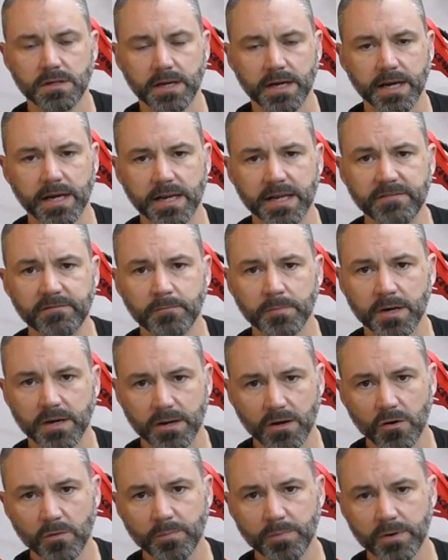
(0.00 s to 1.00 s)
and even my
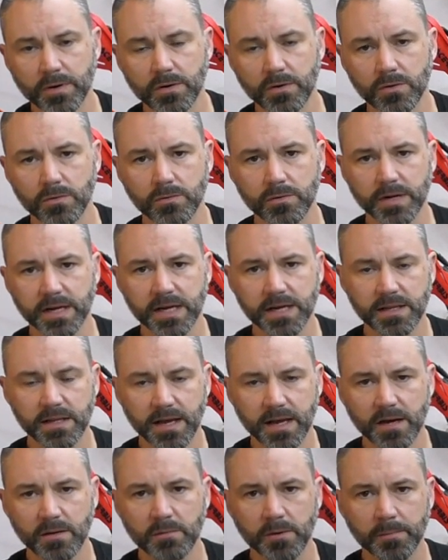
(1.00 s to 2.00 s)
GoPro in the
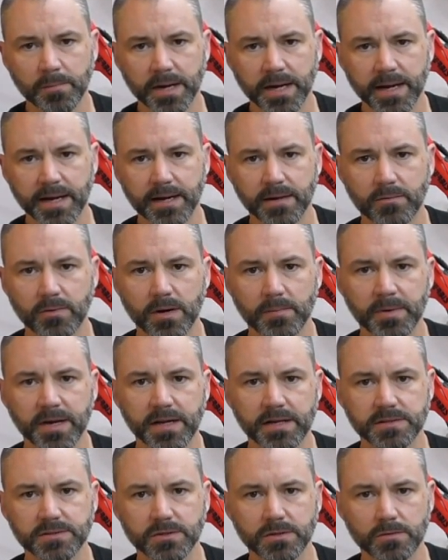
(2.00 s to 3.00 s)
helmet bag when I'm
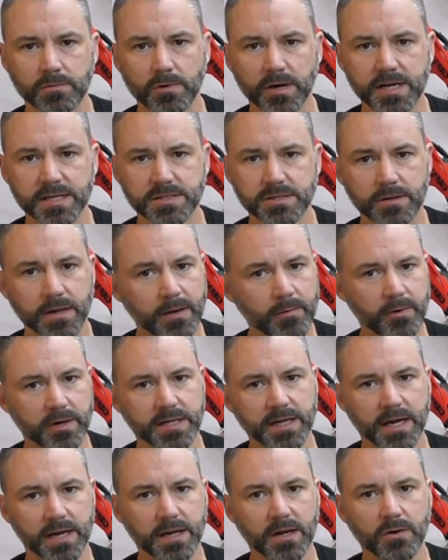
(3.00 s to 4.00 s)
headed to a race, so that
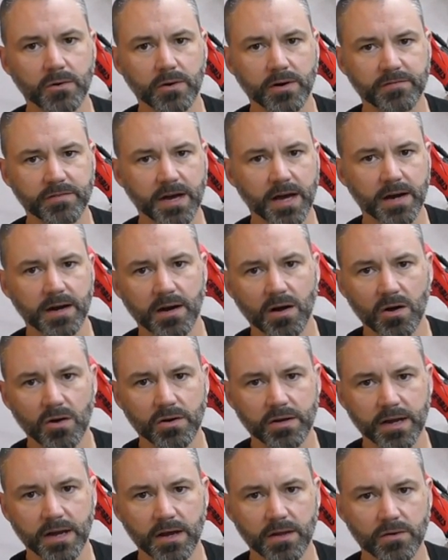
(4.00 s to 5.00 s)
way I know I've got it all
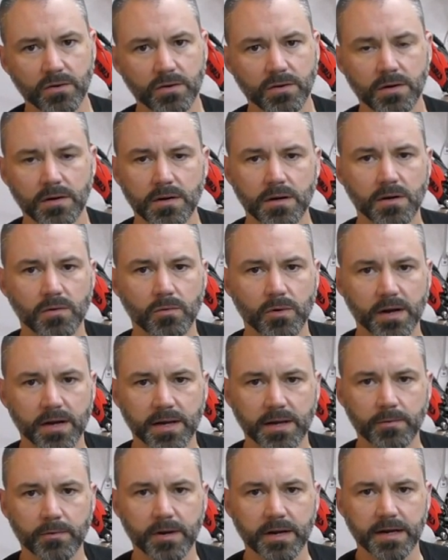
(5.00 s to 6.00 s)
together when I
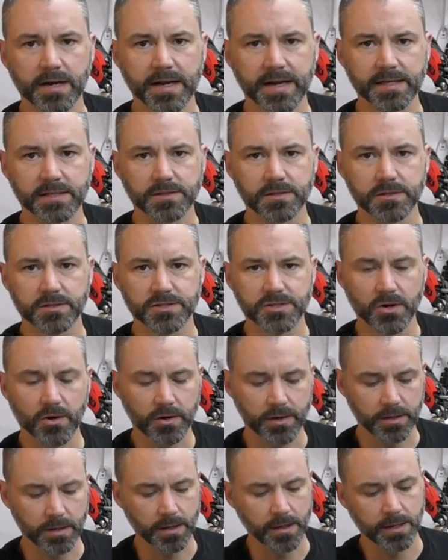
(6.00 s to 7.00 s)
get ready to head to the
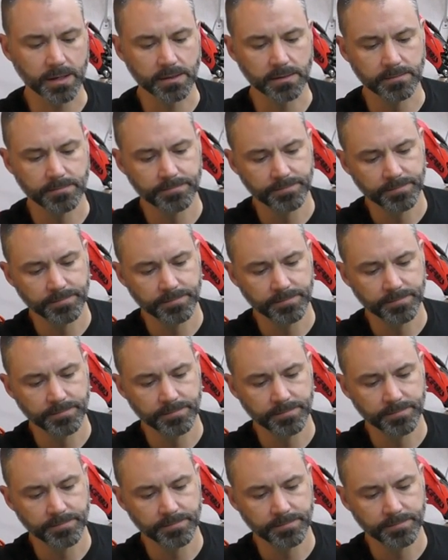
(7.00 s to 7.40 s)
starting line.